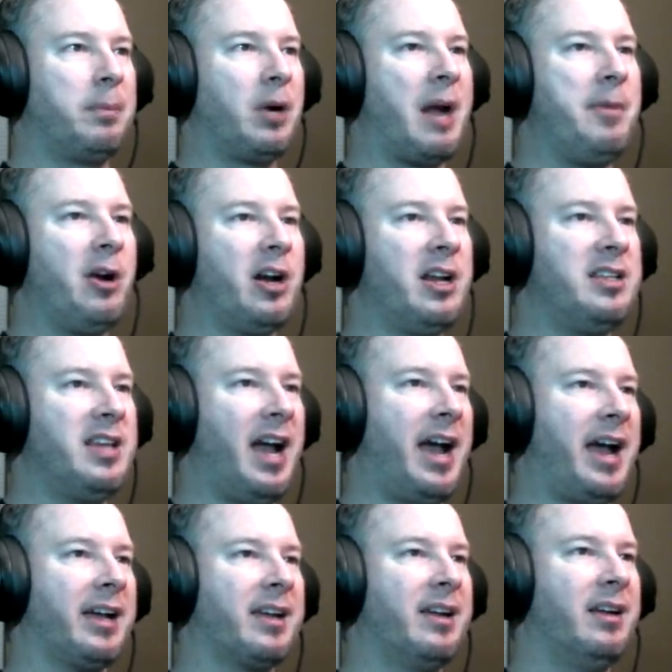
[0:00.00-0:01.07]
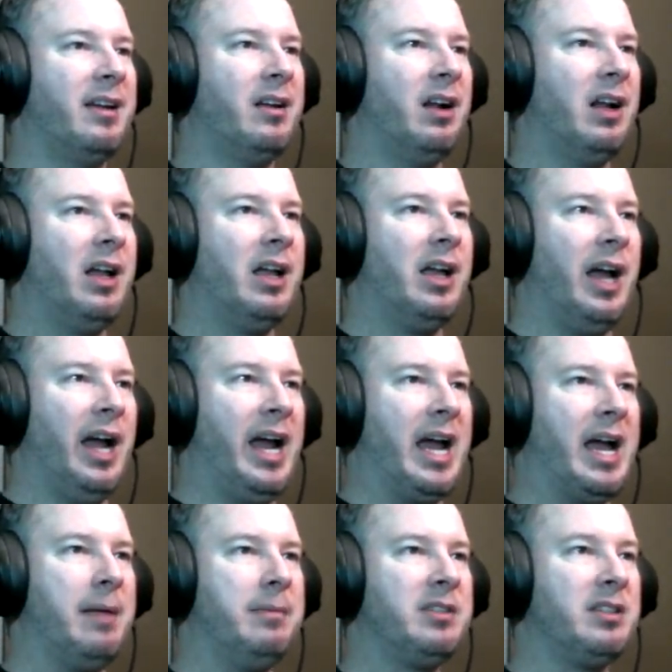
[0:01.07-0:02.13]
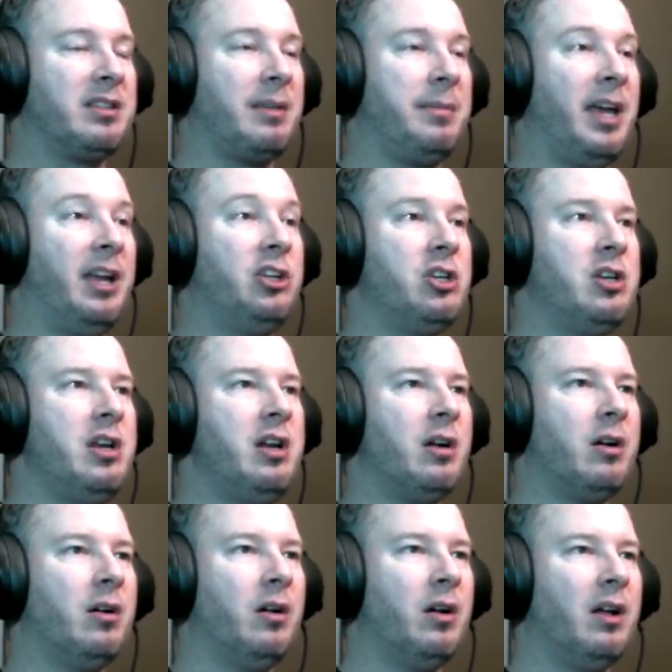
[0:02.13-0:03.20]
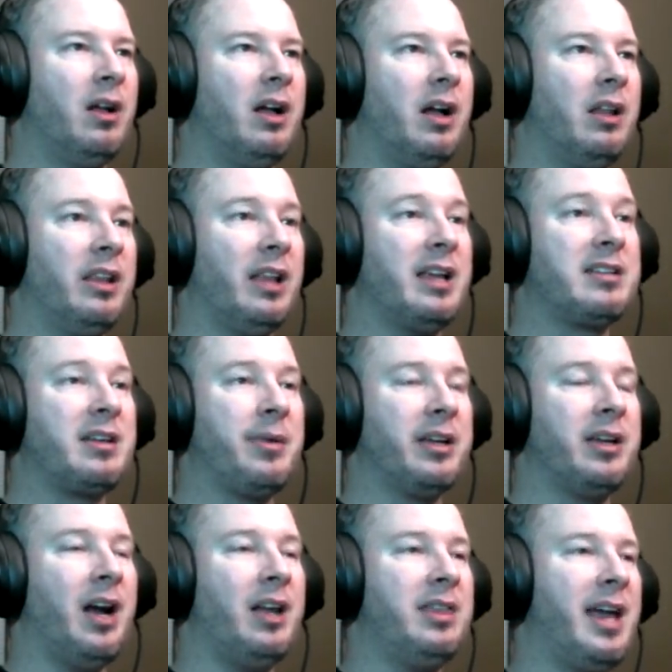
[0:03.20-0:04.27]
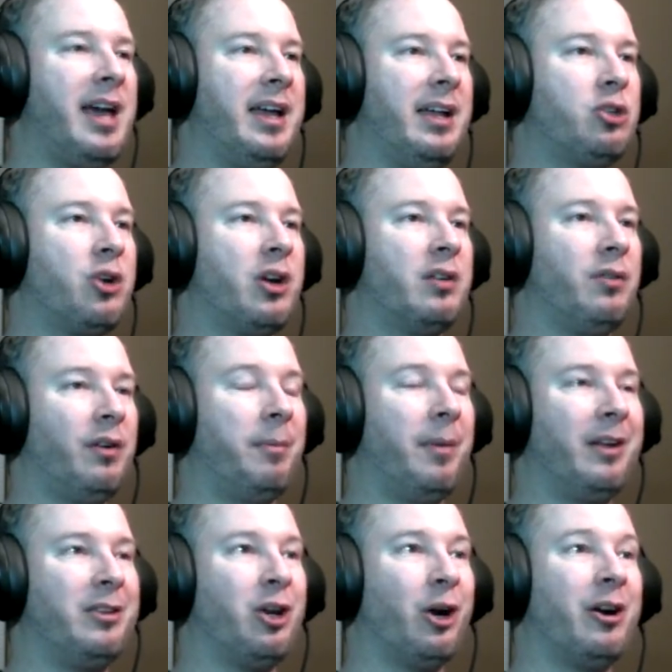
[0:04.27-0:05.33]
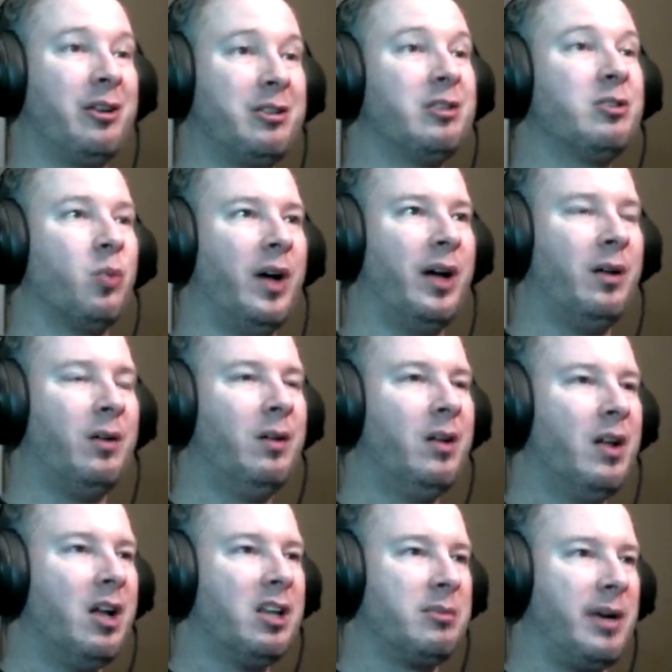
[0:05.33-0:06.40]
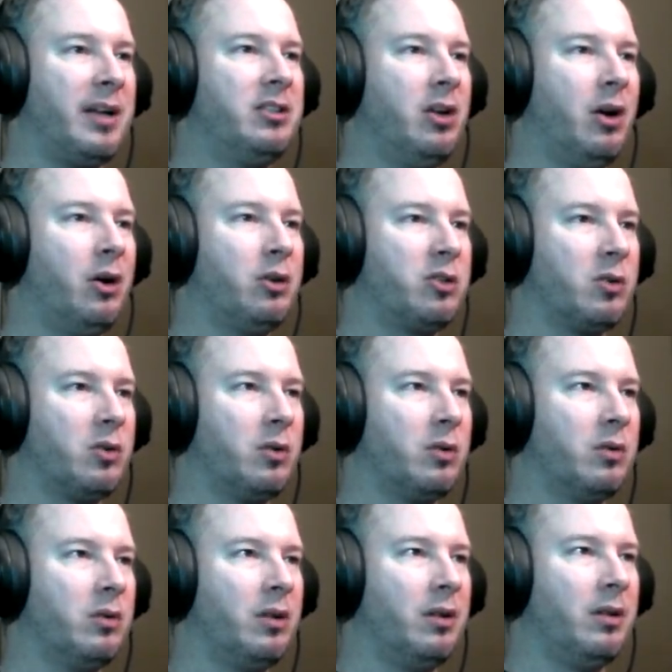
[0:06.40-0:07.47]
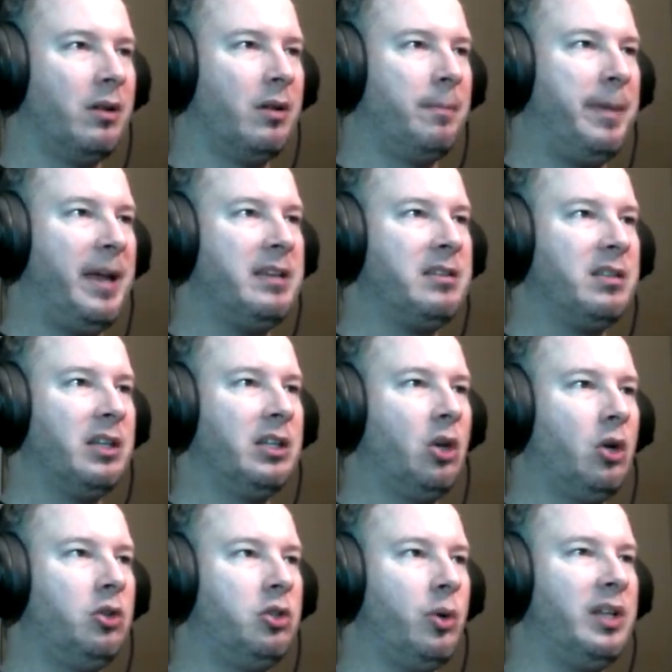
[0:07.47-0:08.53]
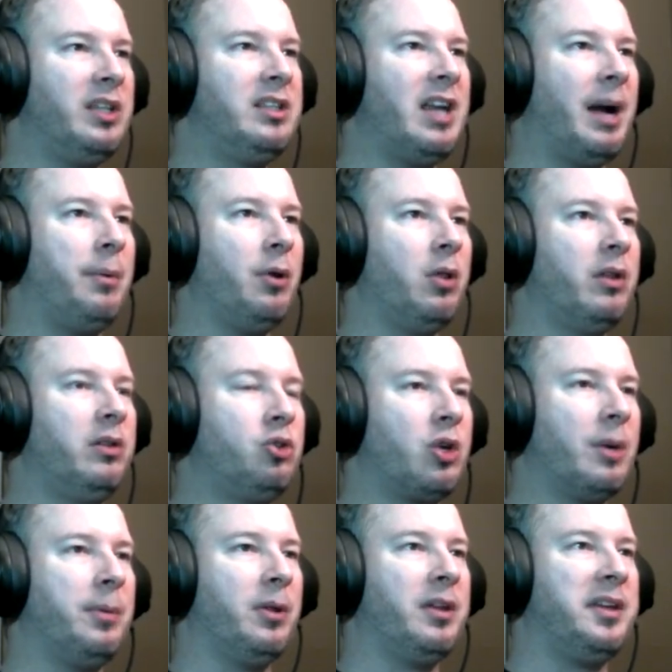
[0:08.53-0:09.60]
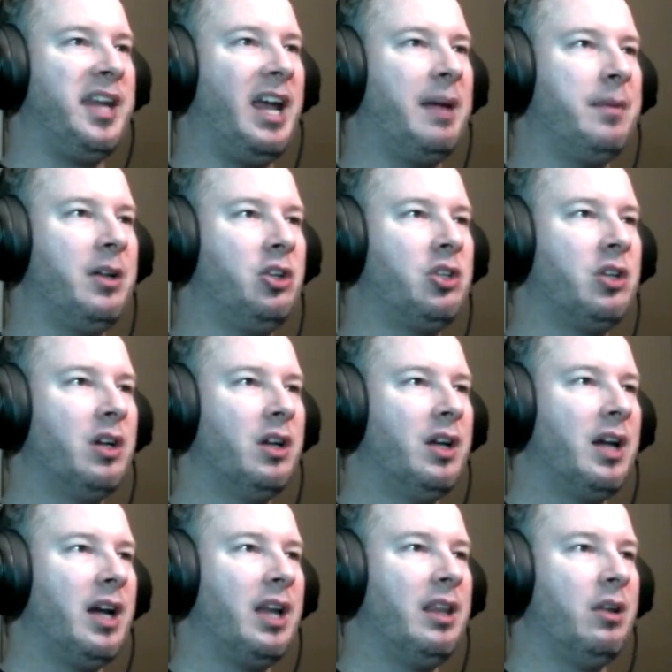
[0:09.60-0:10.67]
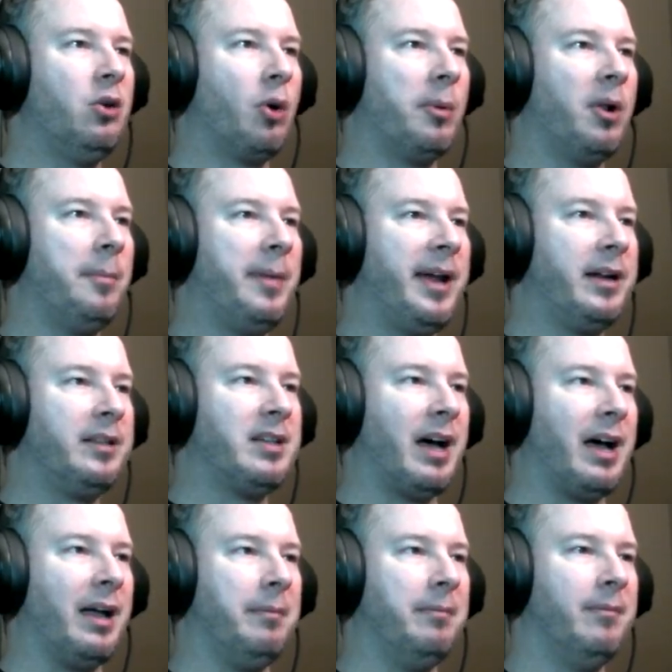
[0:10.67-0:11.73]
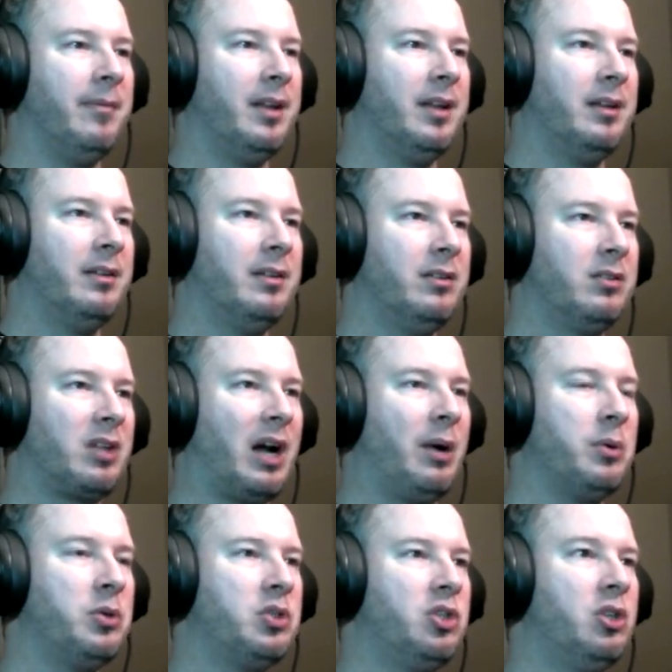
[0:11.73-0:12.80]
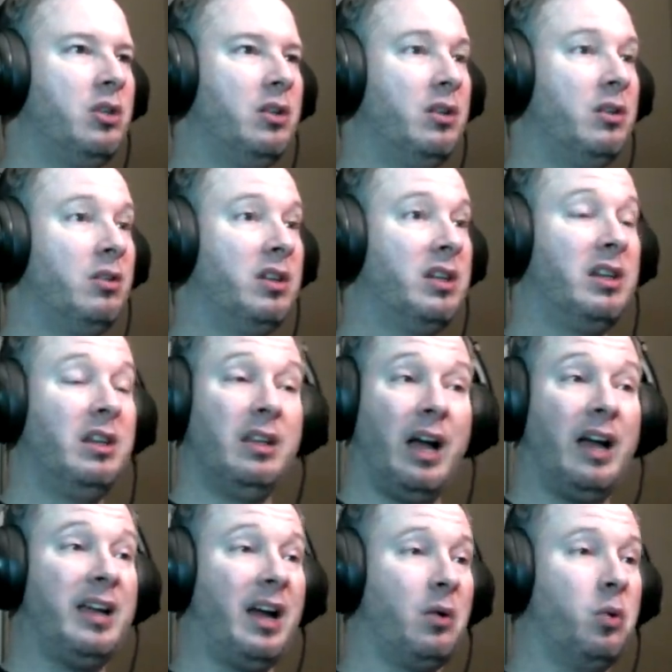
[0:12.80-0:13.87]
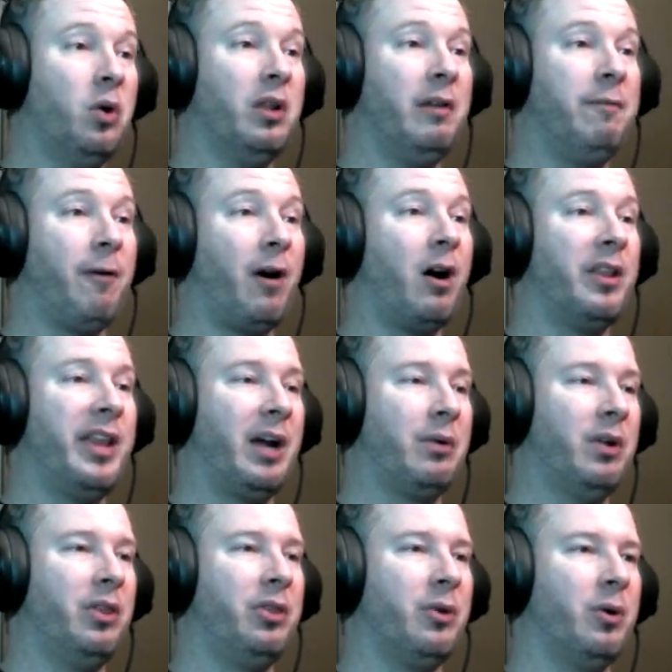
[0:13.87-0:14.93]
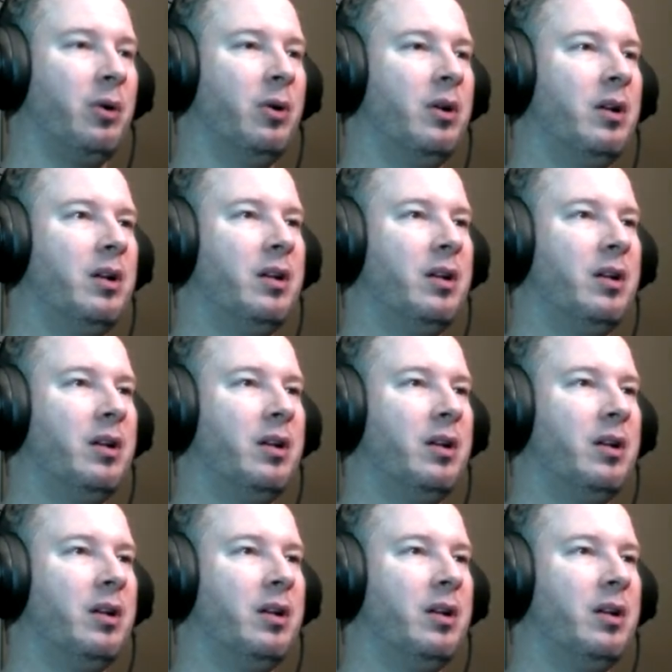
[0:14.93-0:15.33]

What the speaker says: primary attack. And since I'm an engineer, the last time I got that, it transferred to my turrets as well. So my turrets were basically doing double and triple the damage in the normal amount of time. So I got really far on that run through.